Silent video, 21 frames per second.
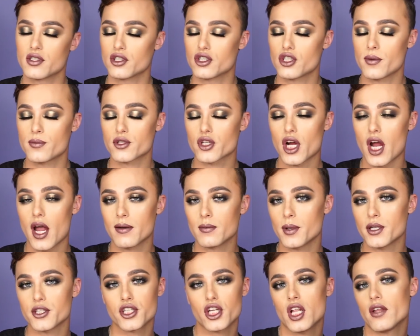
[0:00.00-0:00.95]
subscribe to
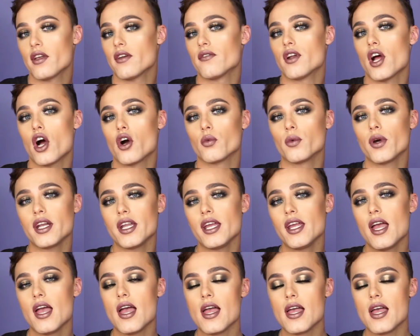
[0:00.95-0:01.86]
my channel if you have not already.